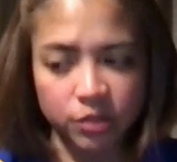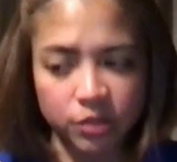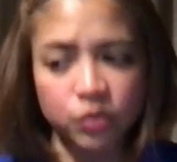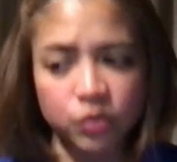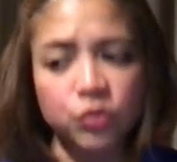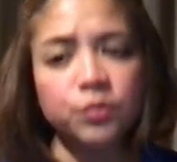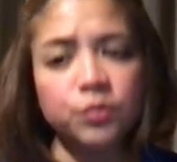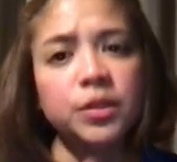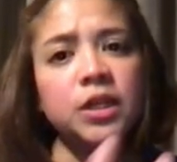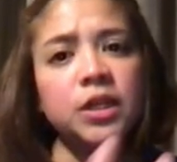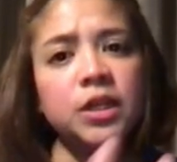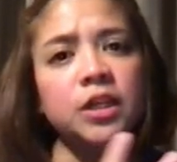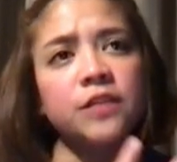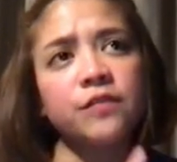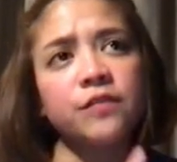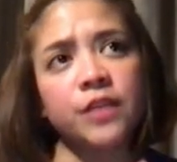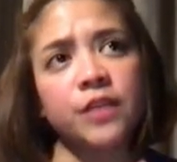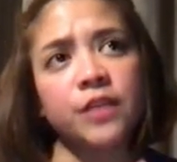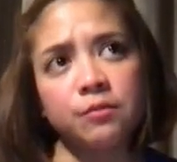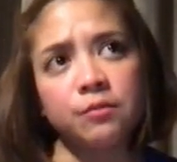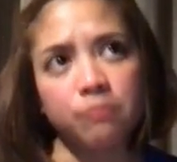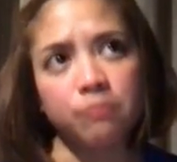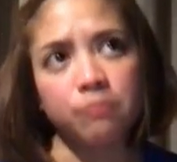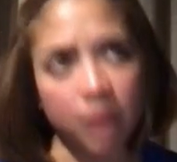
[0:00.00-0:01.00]
to believe
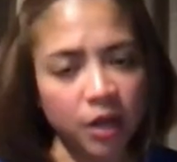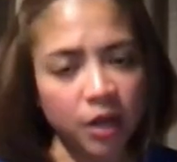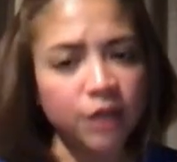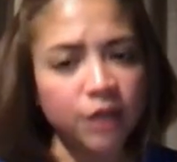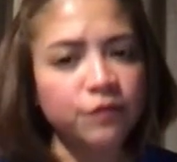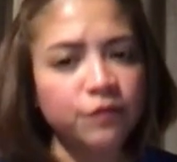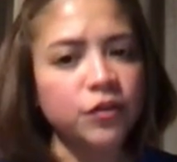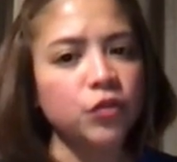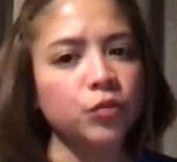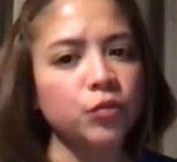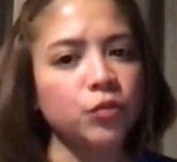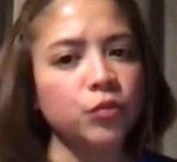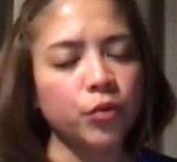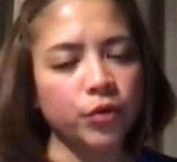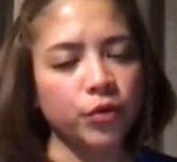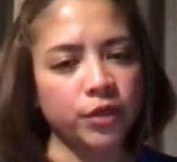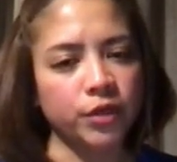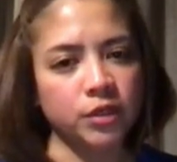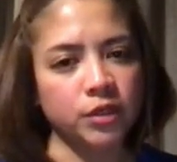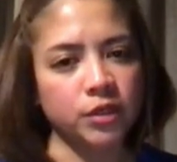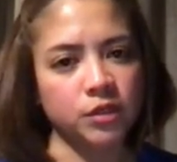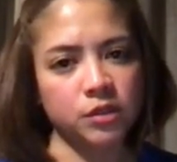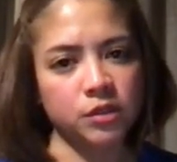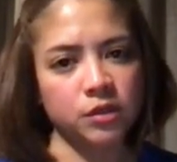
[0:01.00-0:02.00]
in my
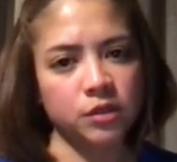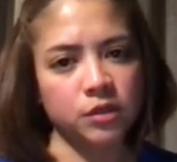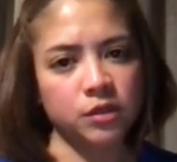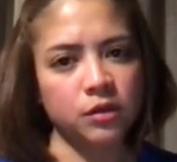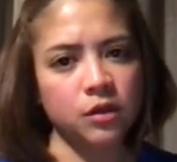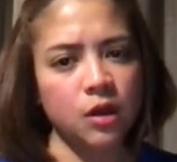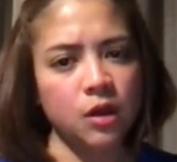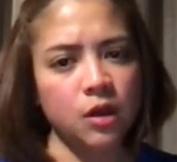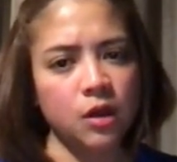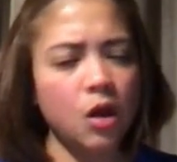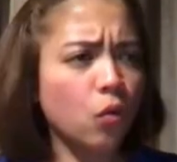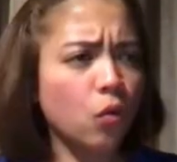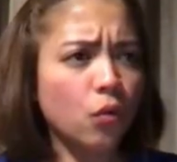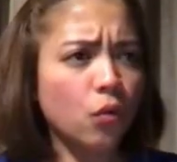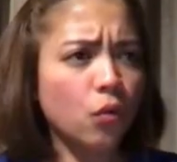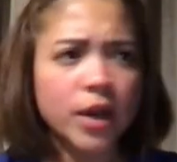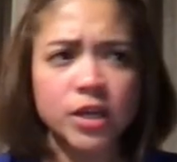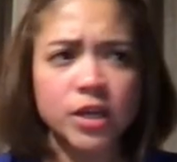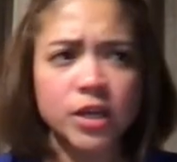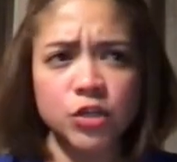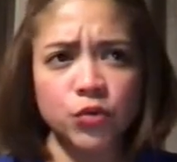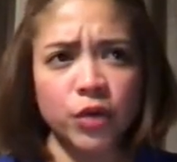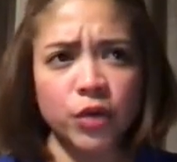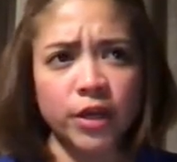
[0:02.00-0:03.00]
viewpoint, why
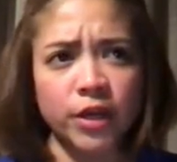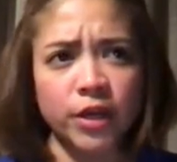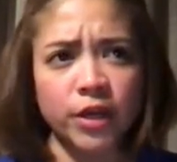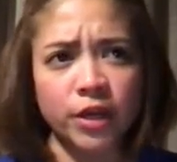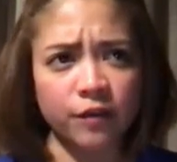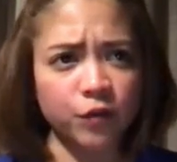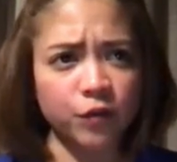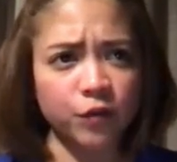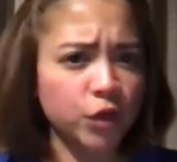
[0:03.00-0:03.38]
do I have to